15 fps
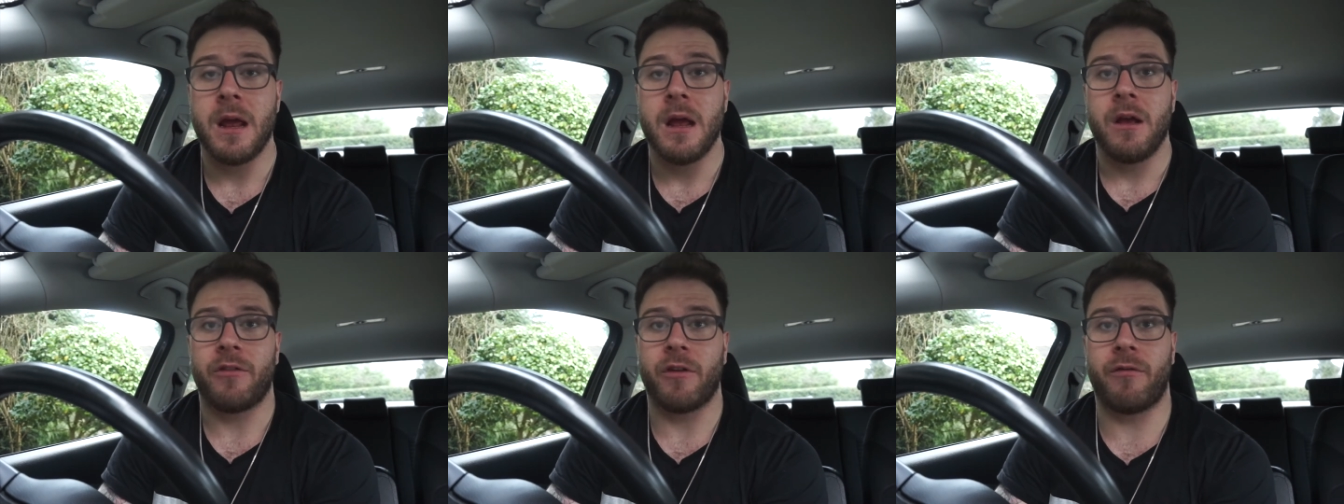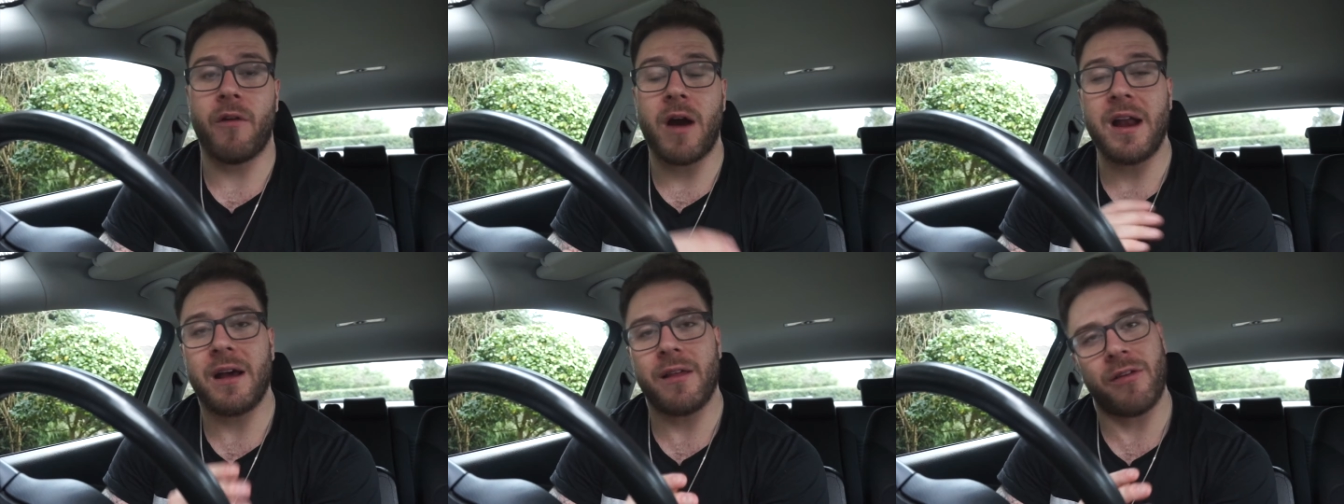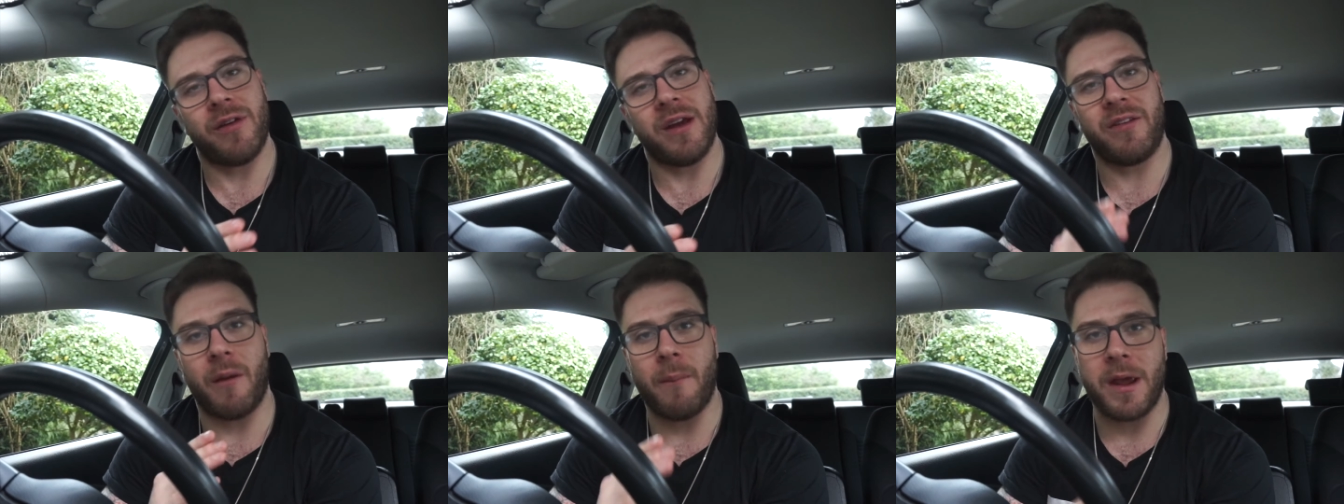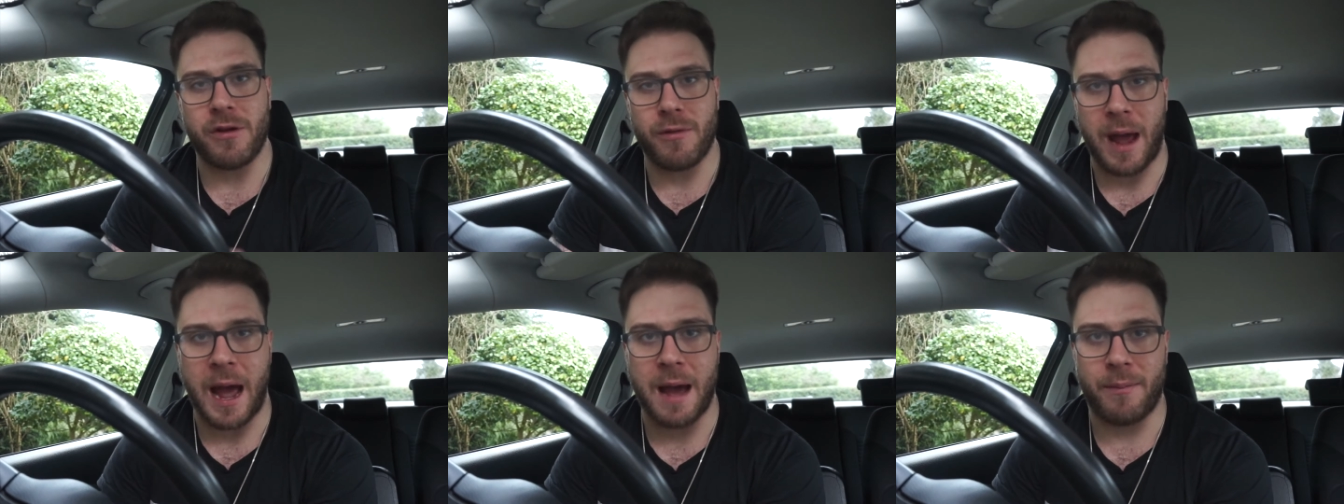So find out the things that make
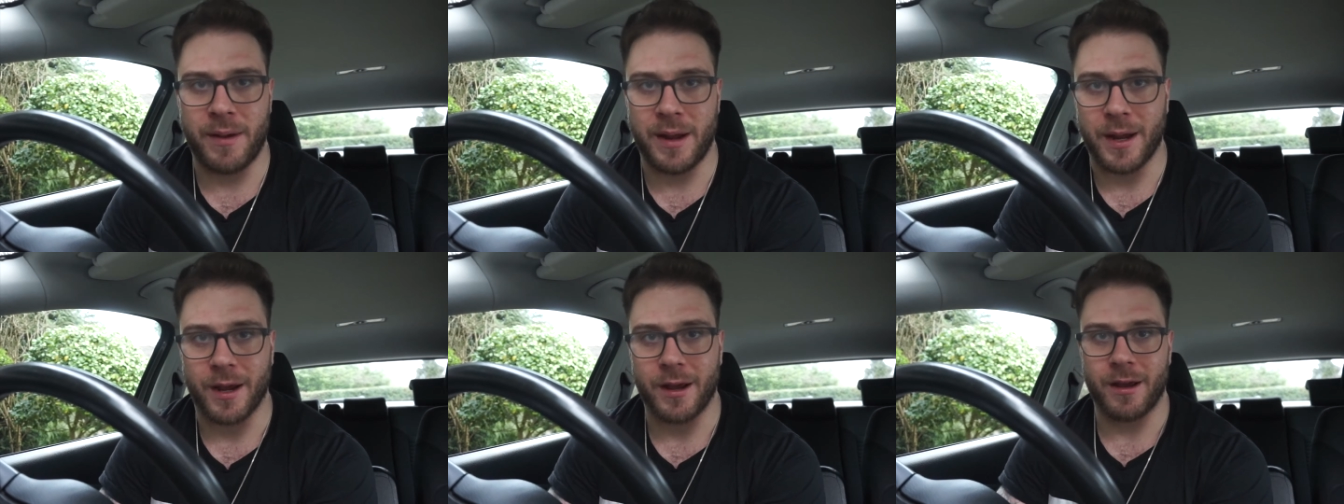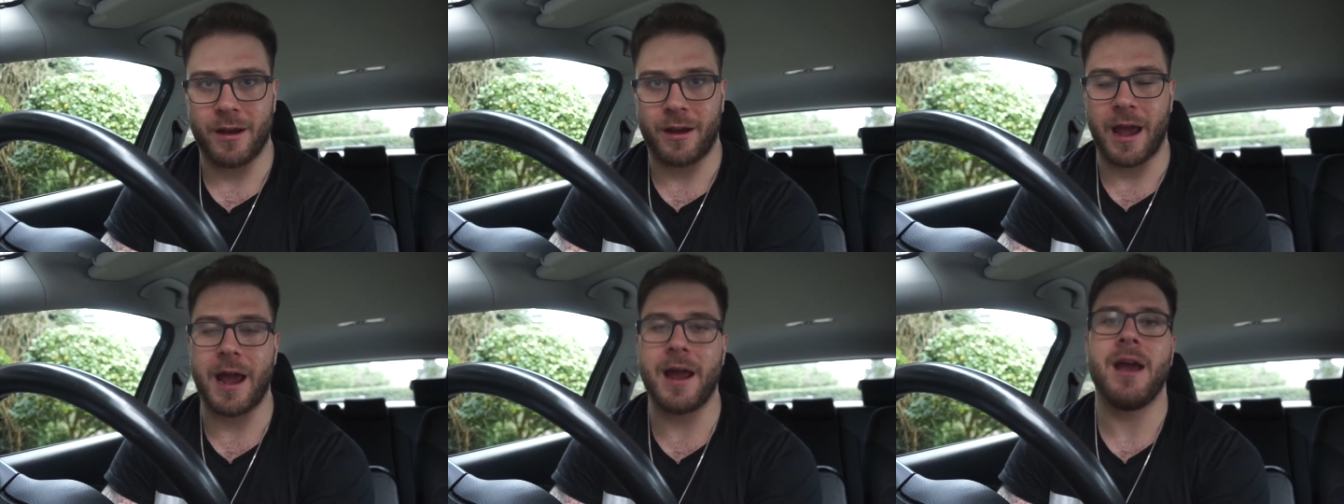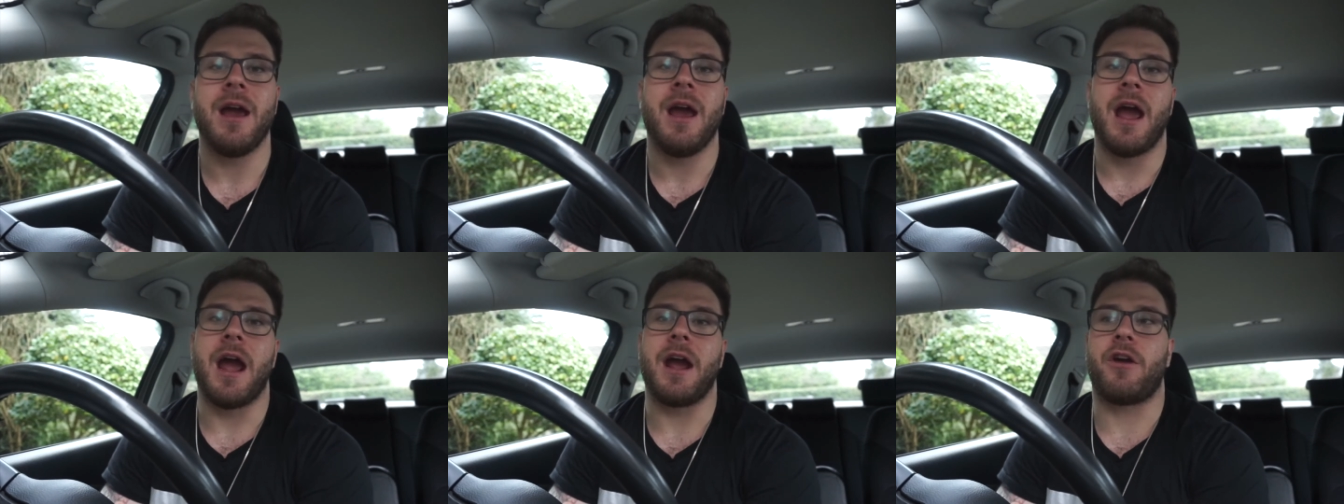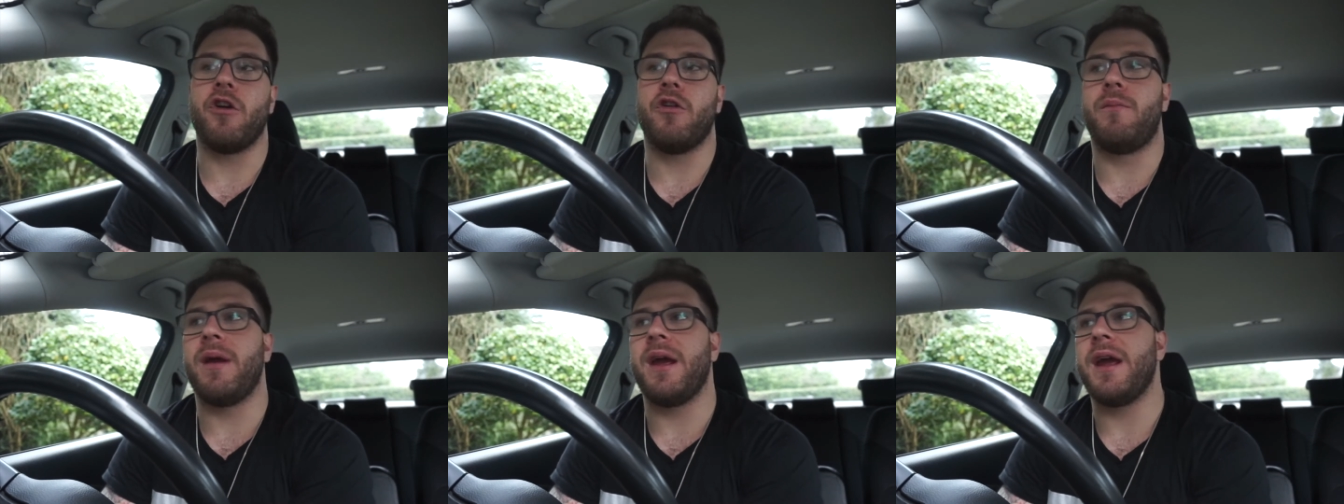you happy, okay? It
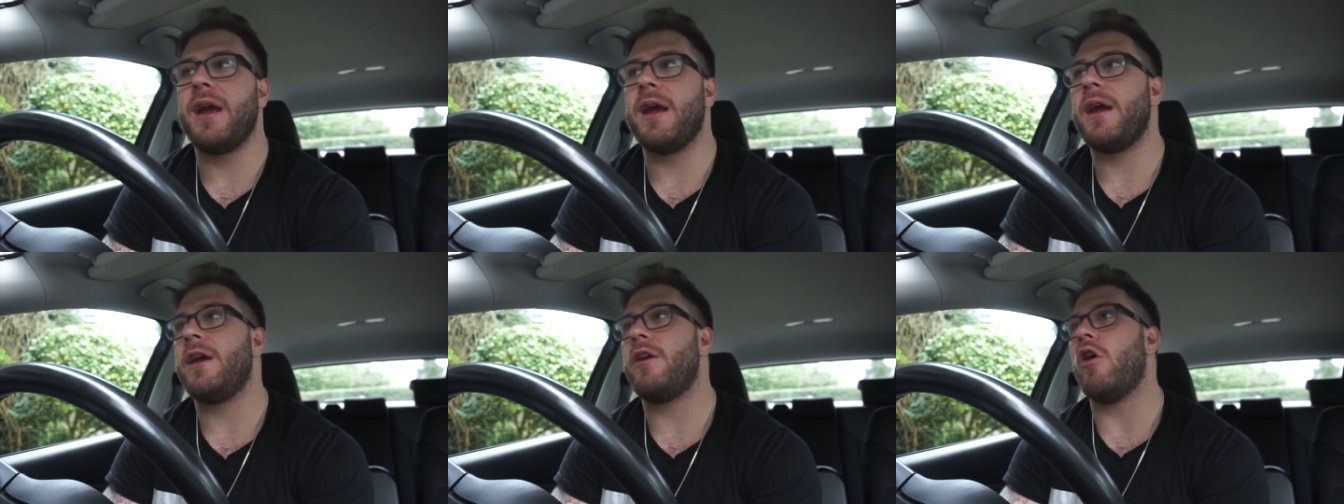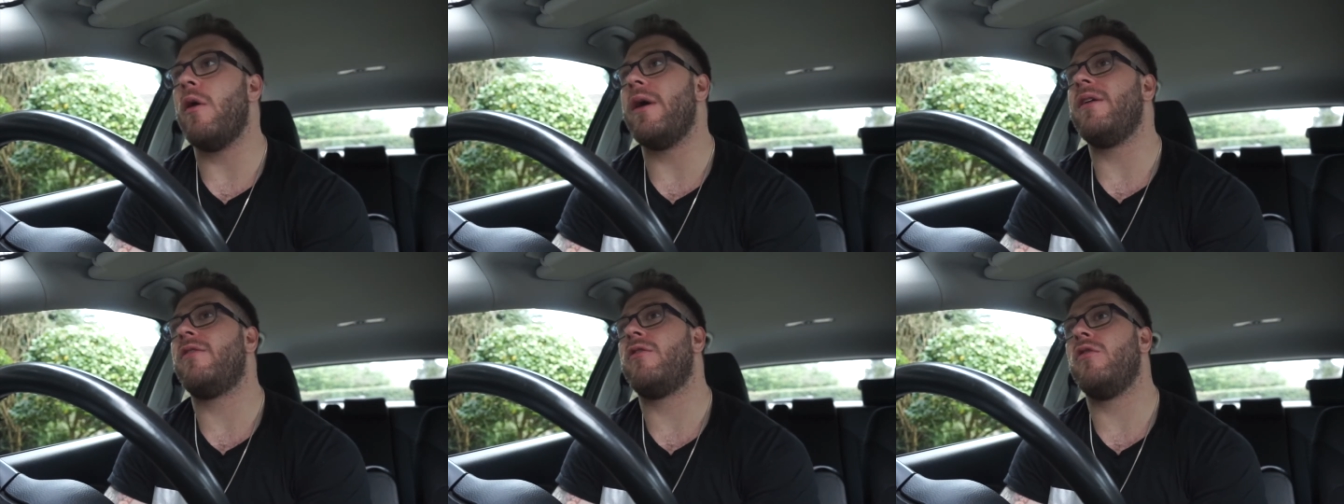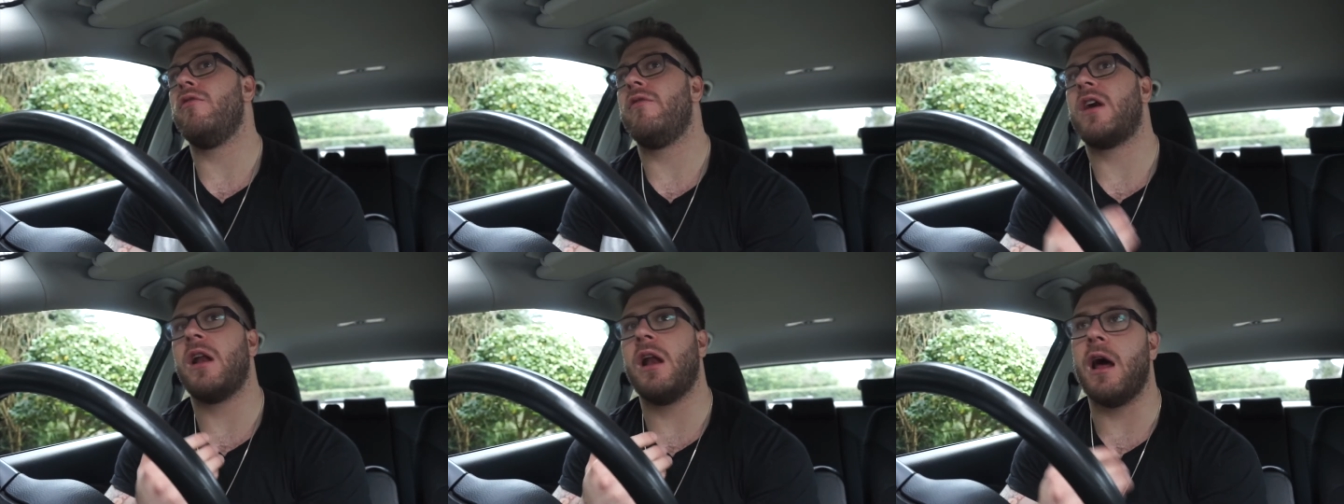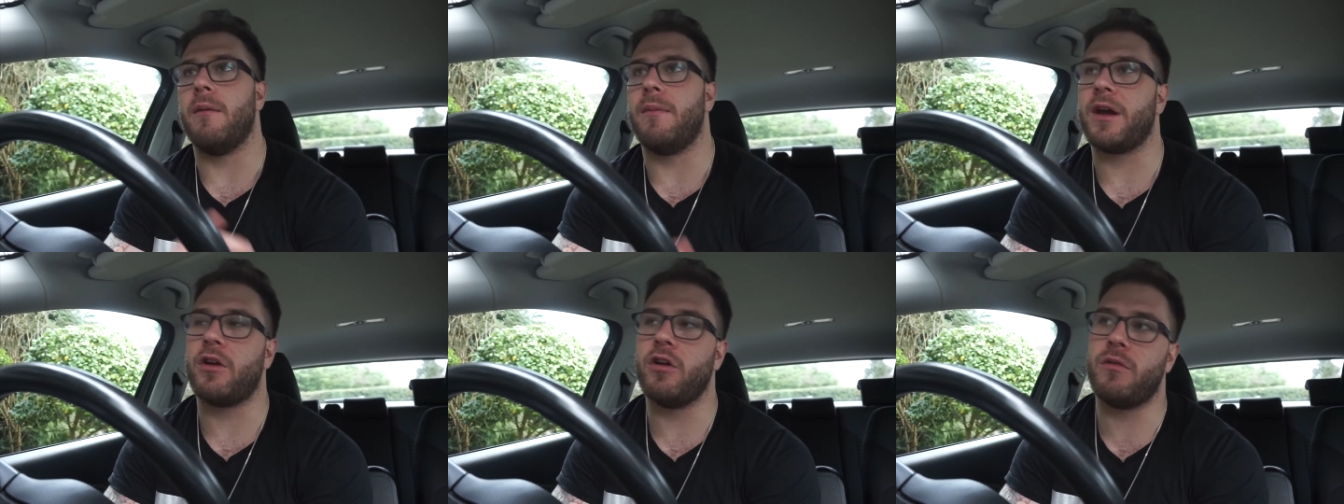could be going to the
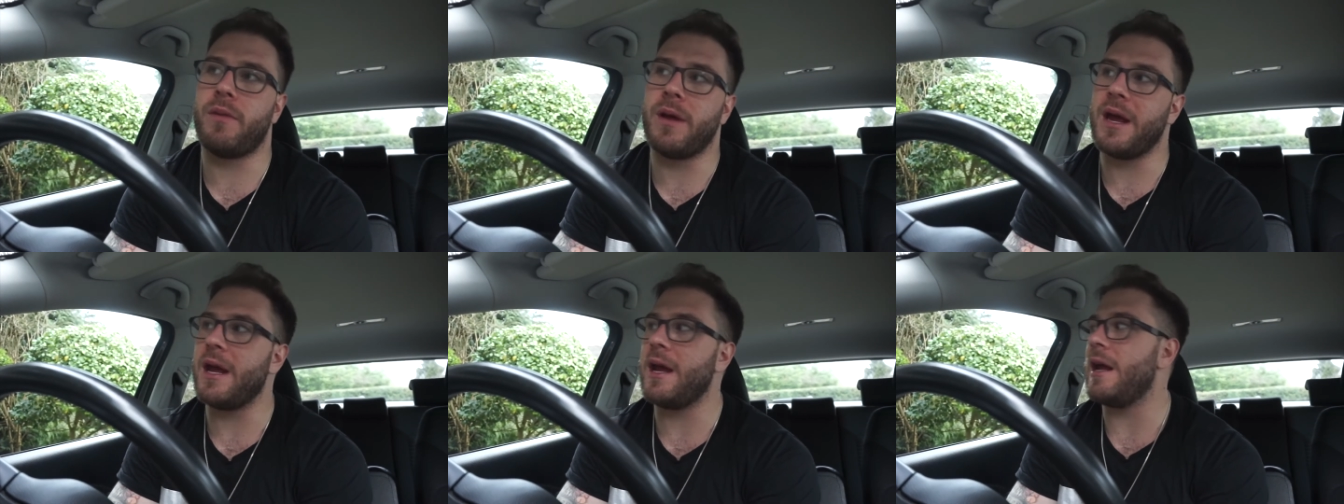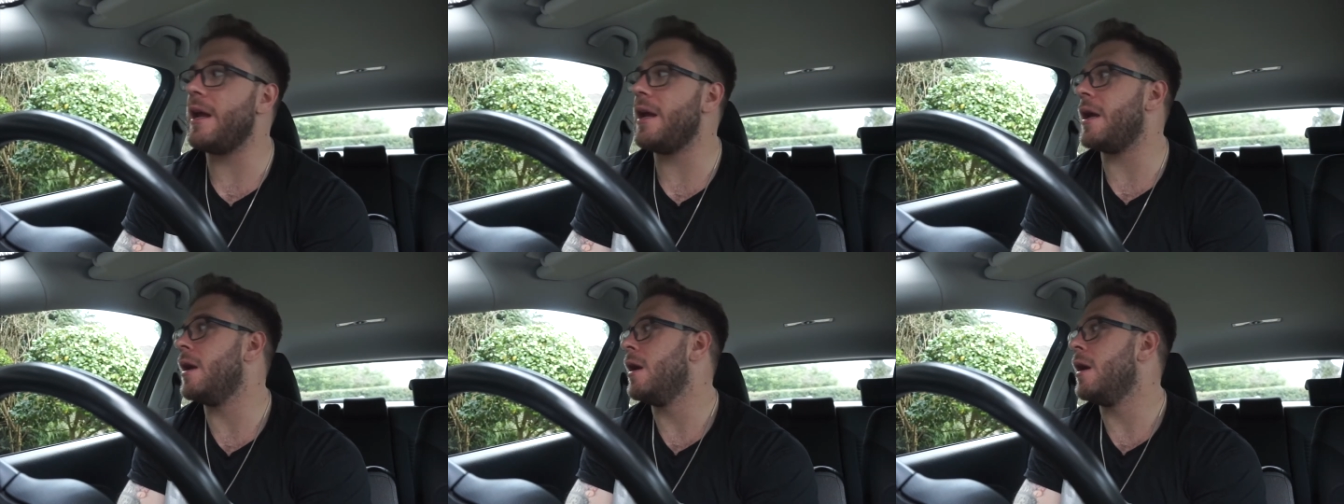club, it could be